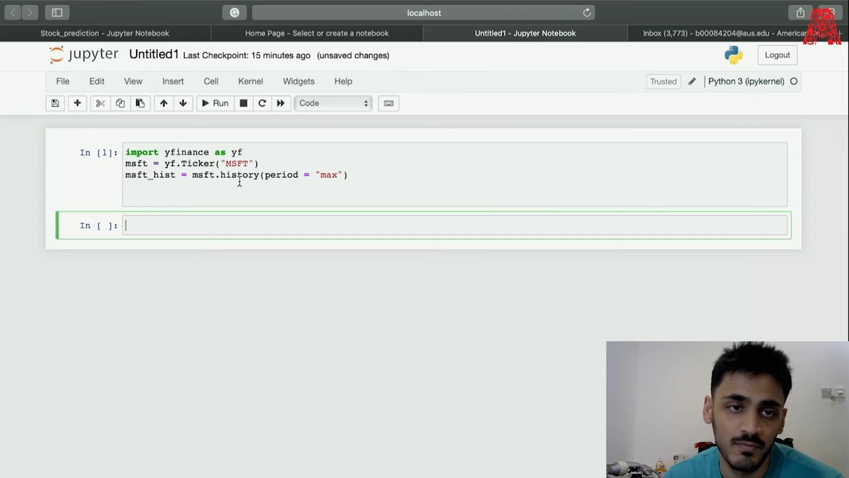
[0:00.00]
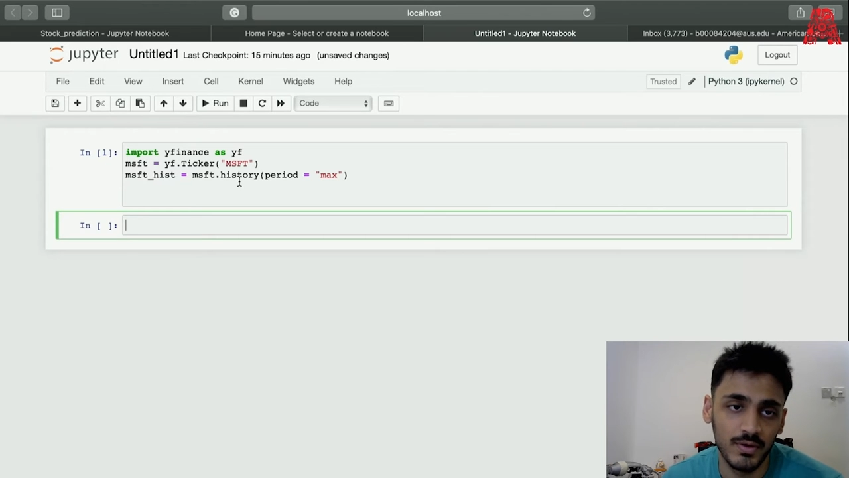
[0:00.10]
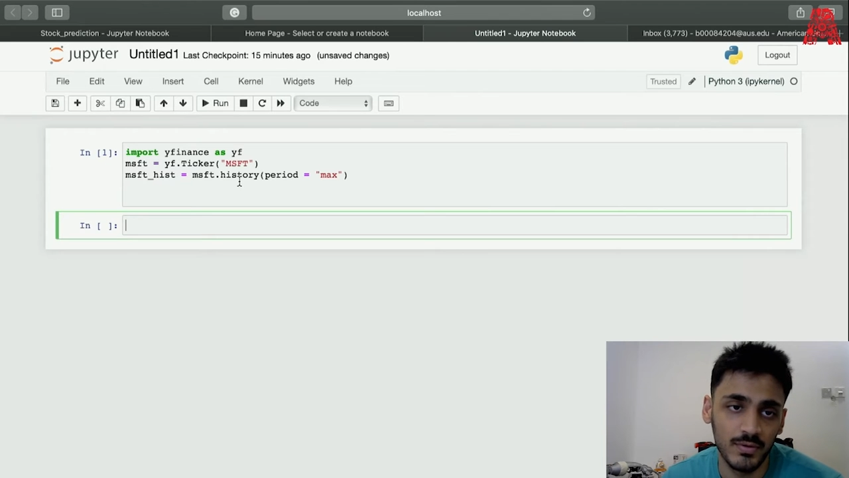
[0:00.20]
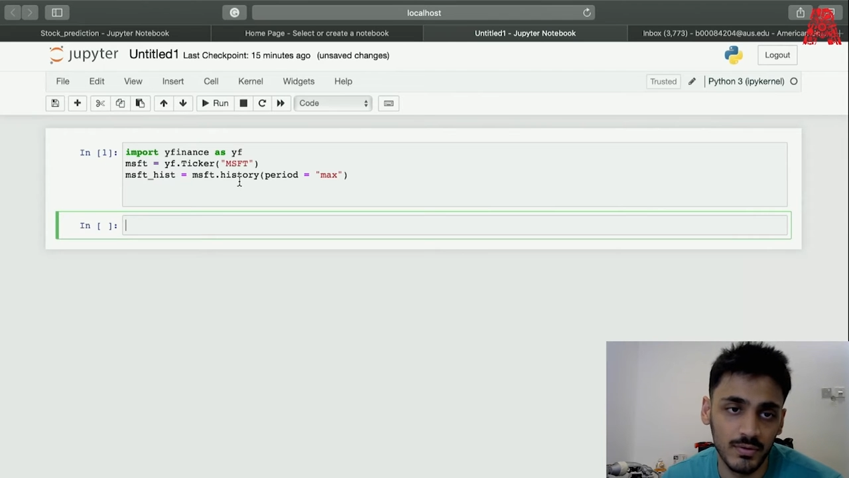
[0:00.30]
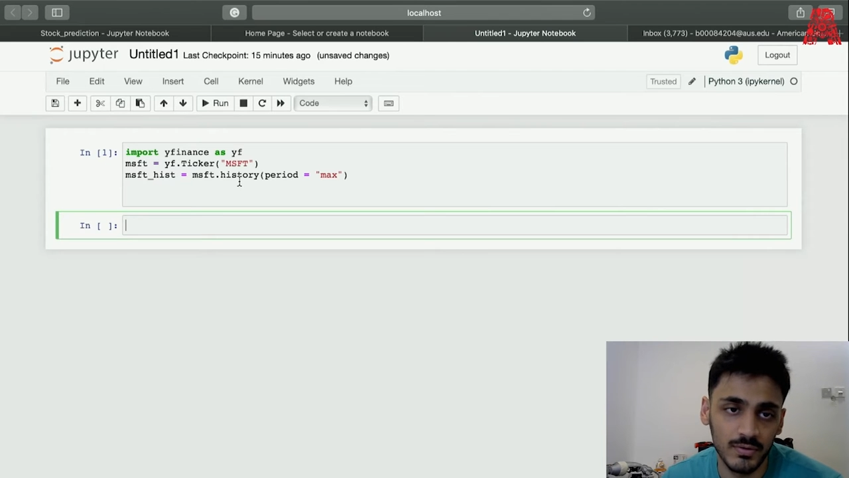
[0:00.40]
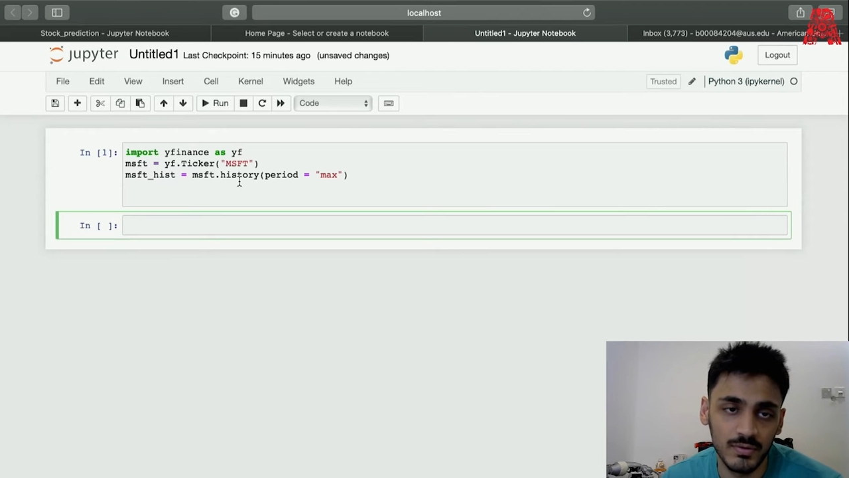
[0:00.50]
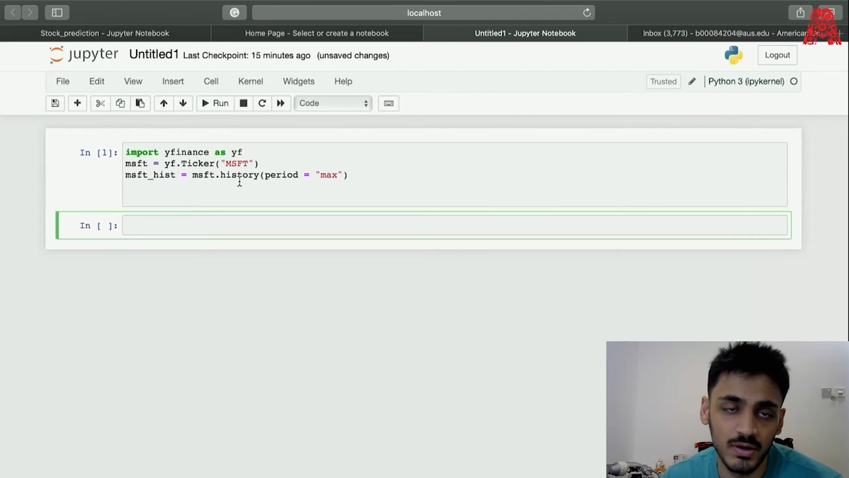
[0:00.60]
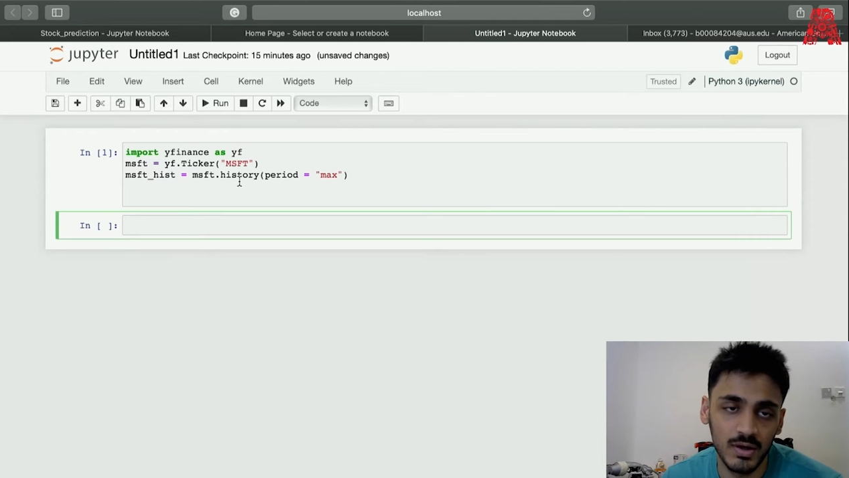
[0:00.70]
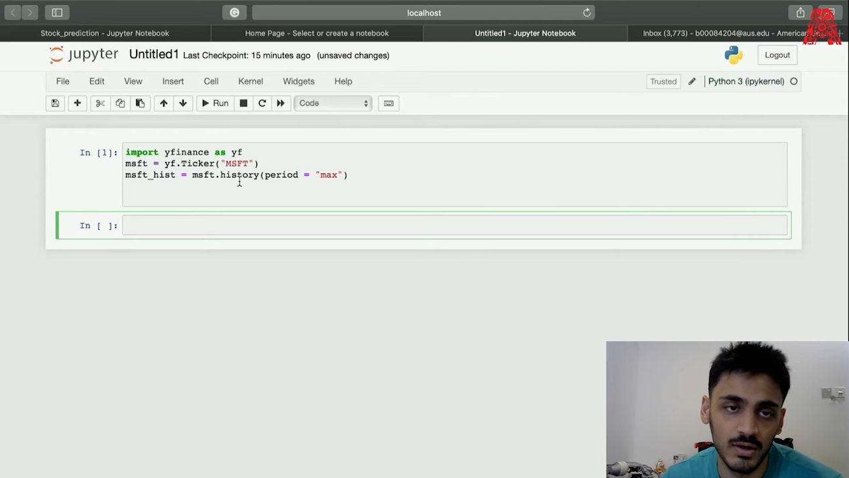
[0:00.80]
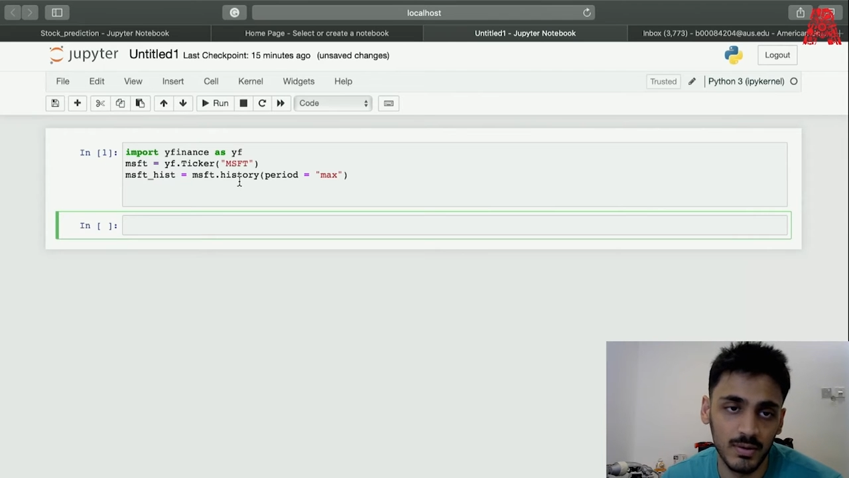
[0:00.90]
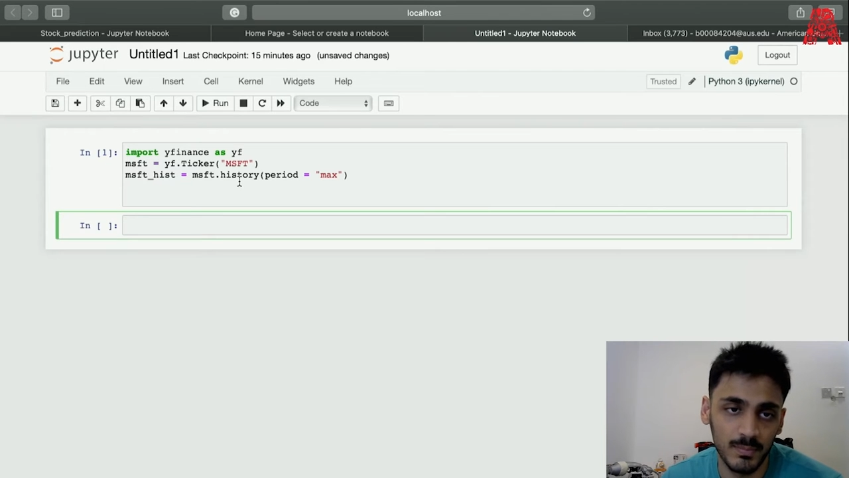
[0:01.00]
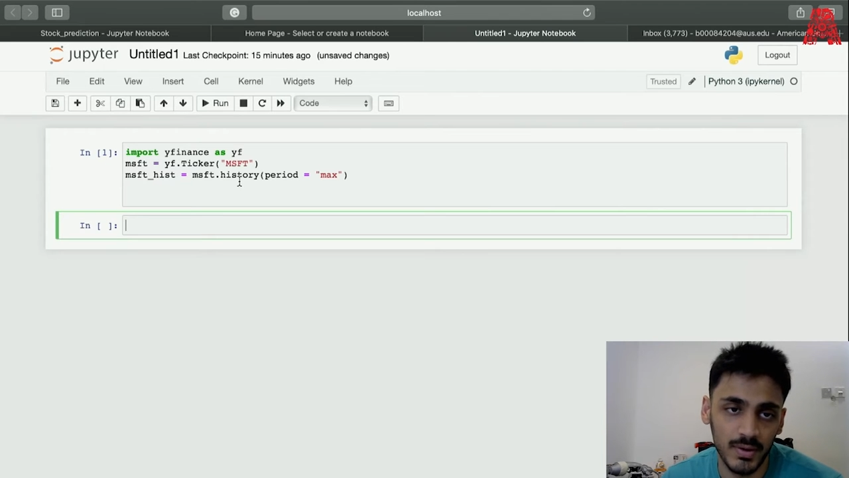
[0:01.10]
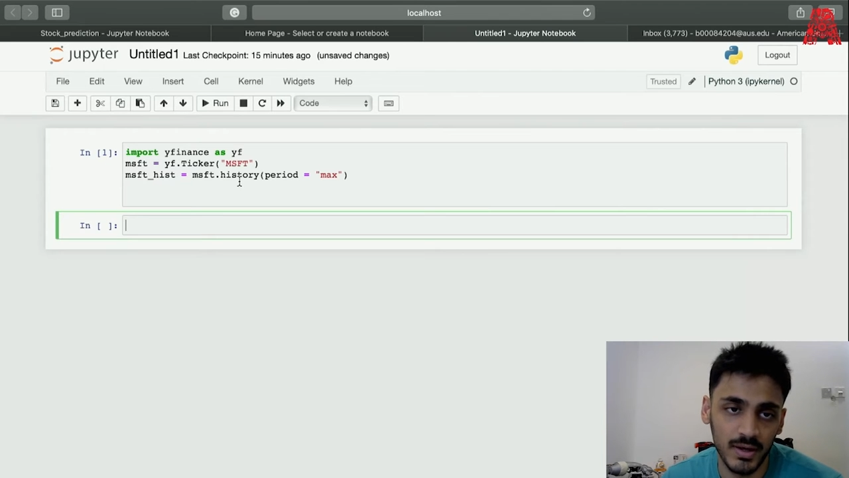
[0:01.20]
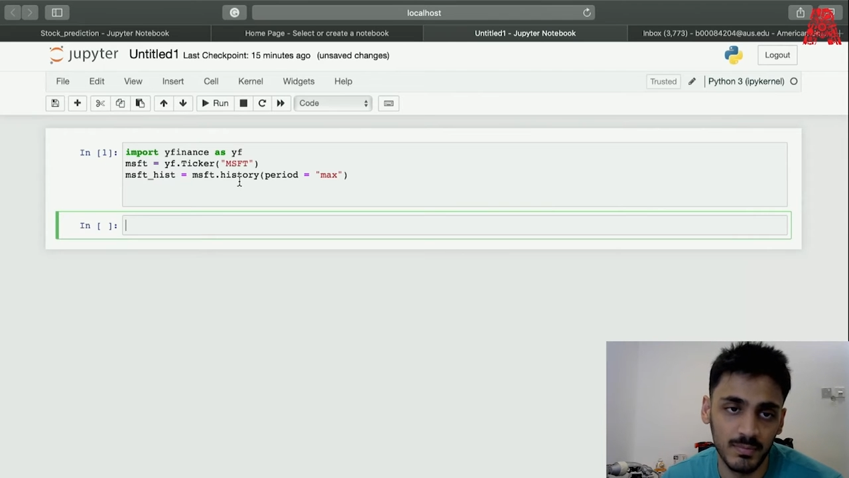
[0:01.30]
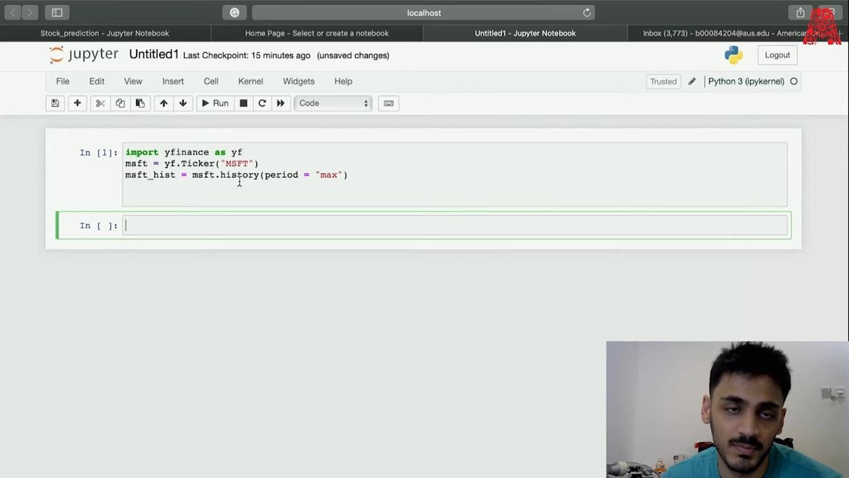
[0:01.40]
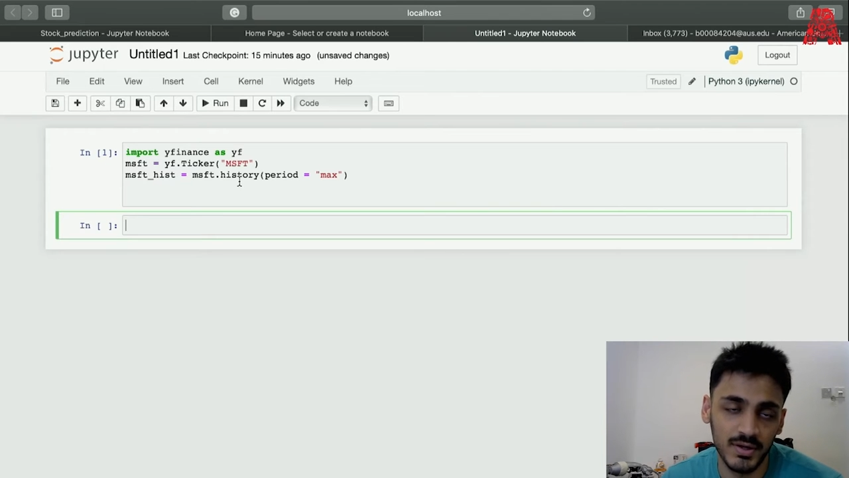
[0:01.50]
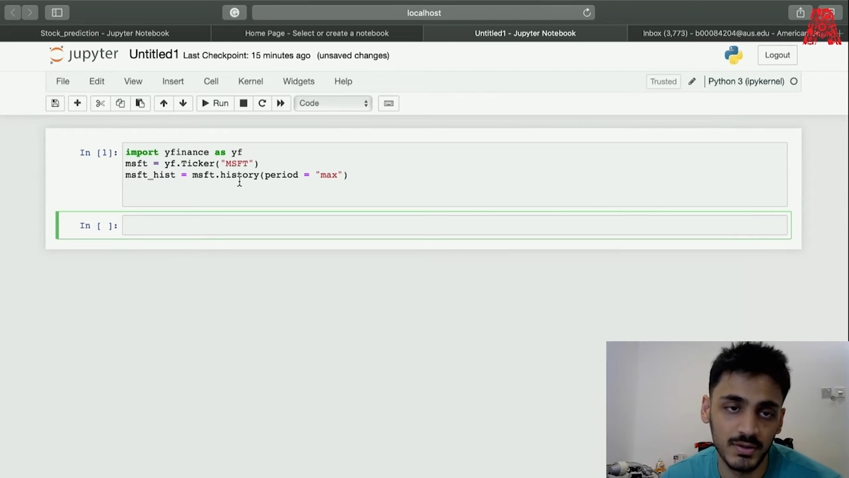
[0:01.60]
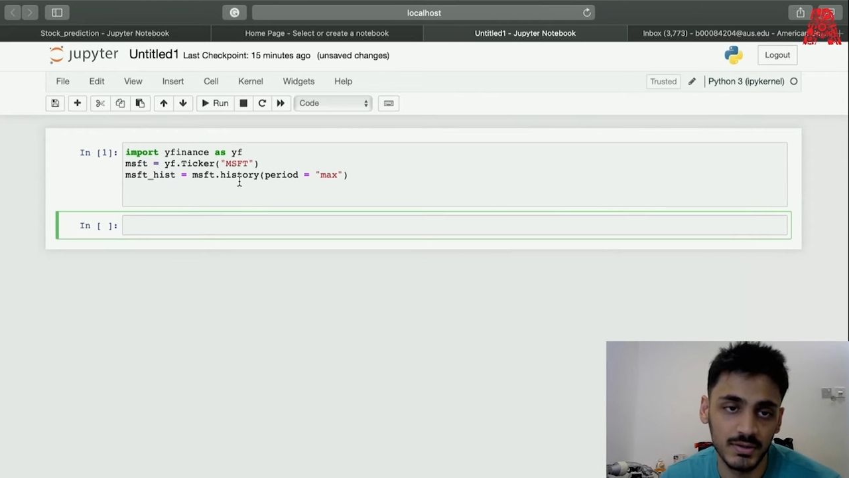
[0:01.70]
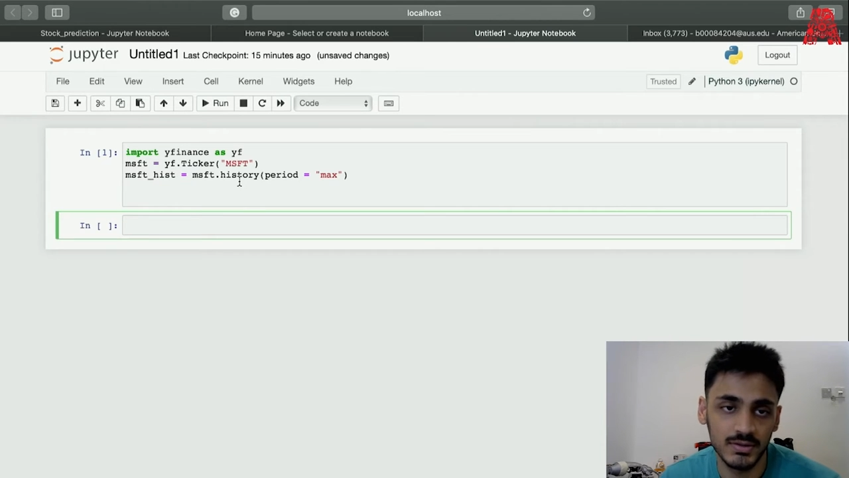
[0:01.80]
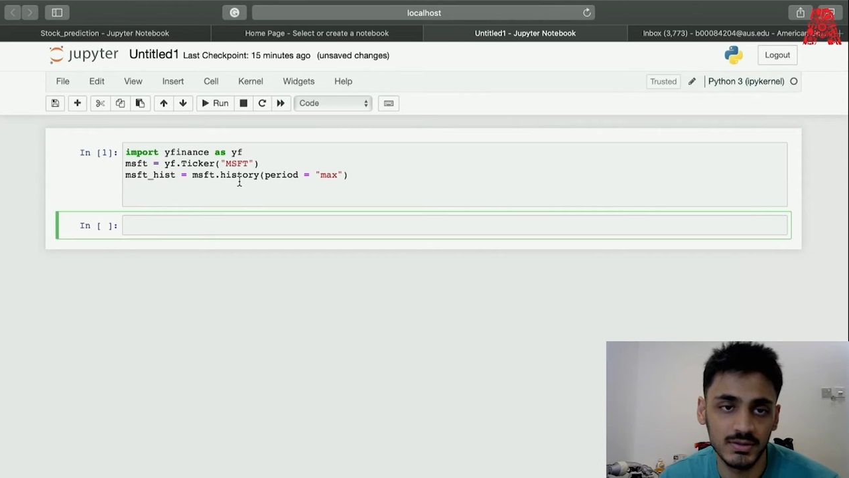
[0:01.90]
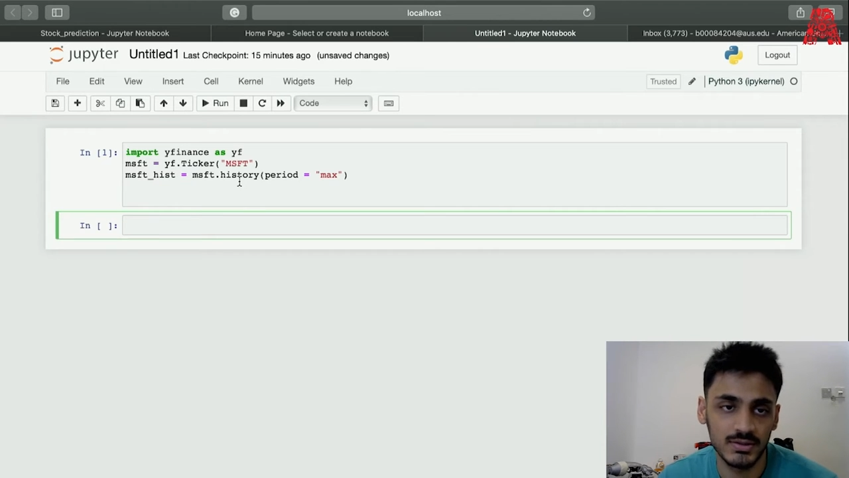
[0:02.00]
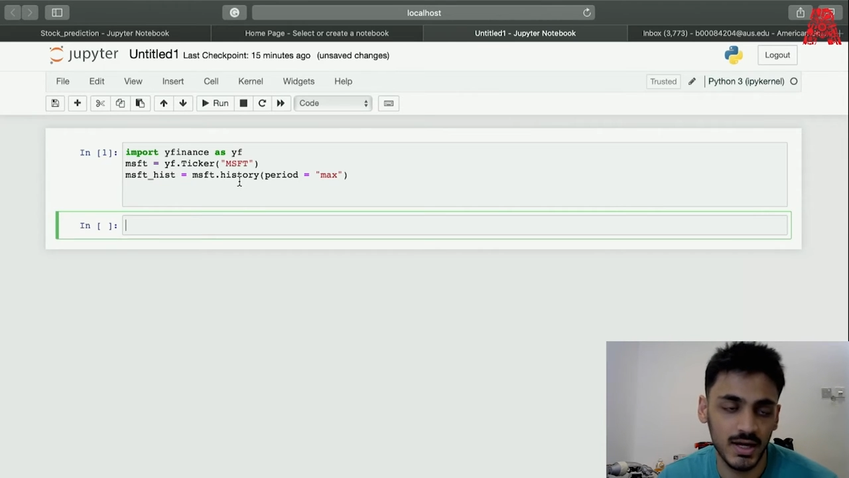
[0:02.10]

We're going to make predictors